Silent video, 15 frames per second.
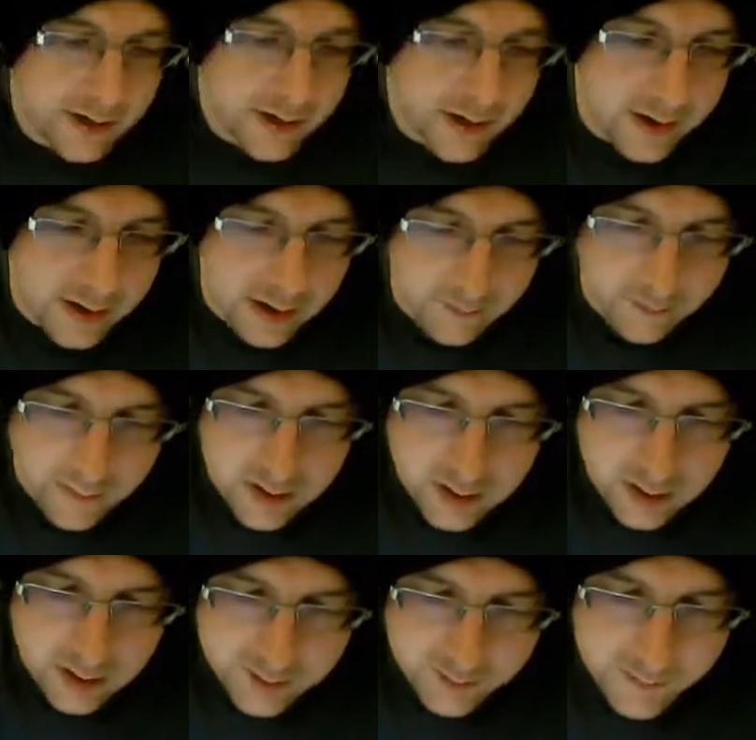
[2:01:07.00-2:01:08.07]
The
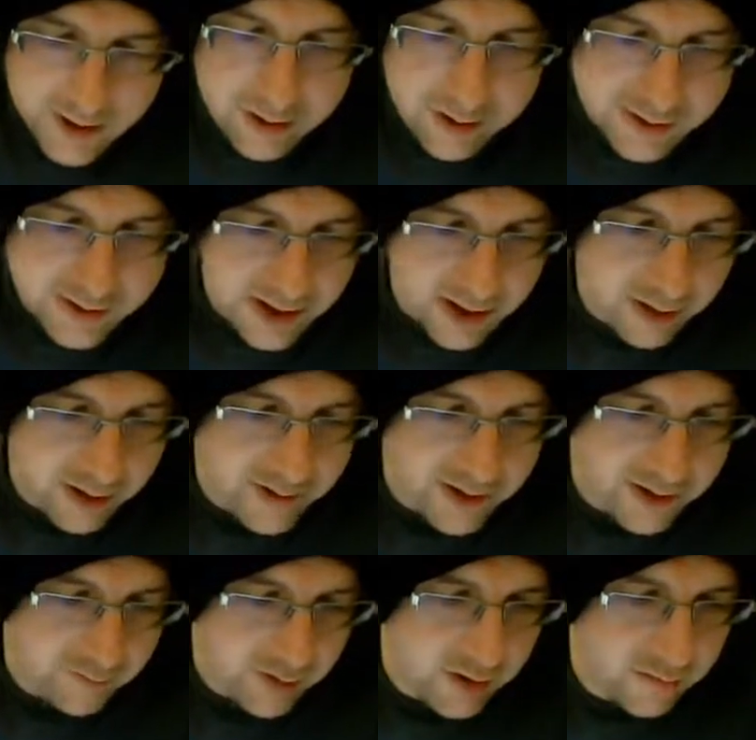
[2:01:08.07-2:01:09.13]
Maruscara,
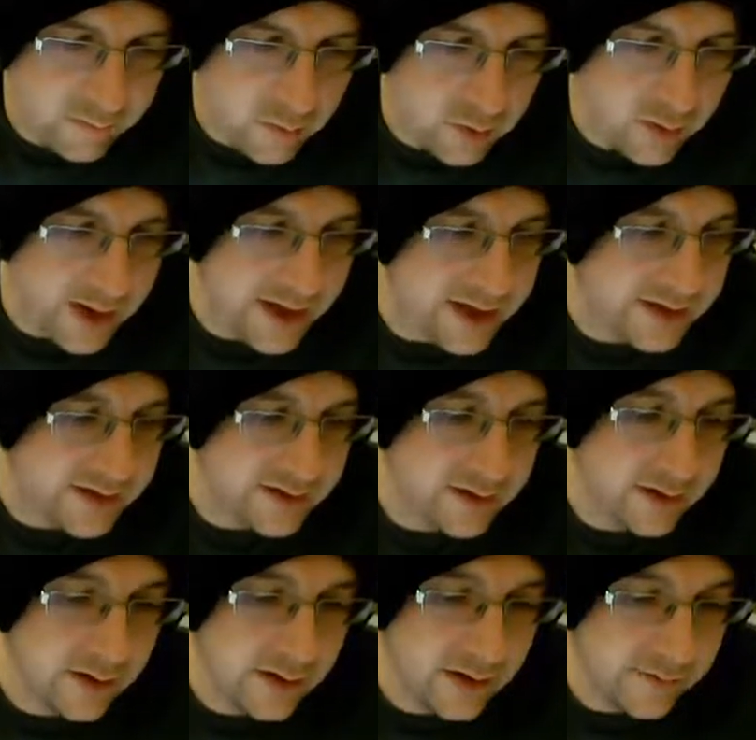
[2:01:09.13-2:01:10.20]
their Rite of War, is
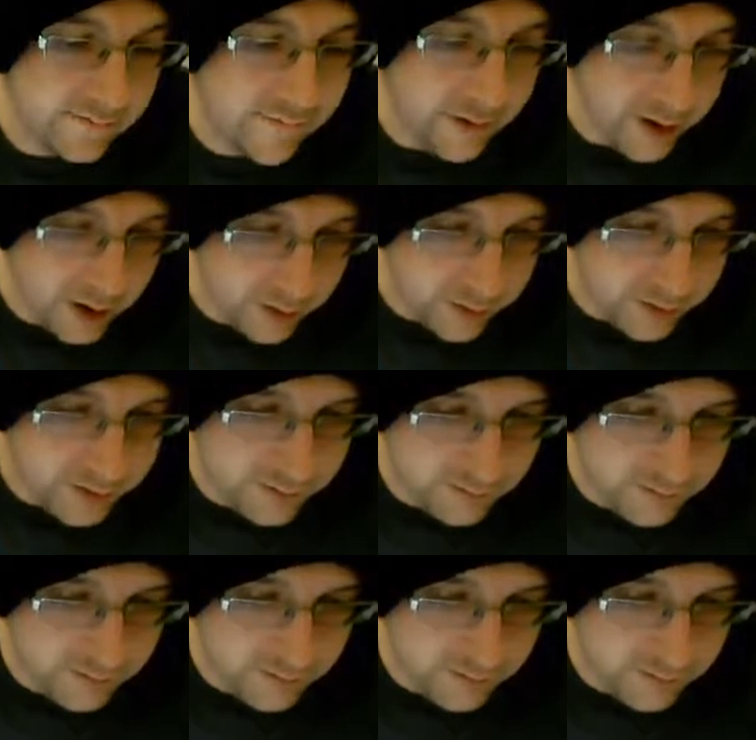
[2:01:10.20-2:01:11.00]
very good.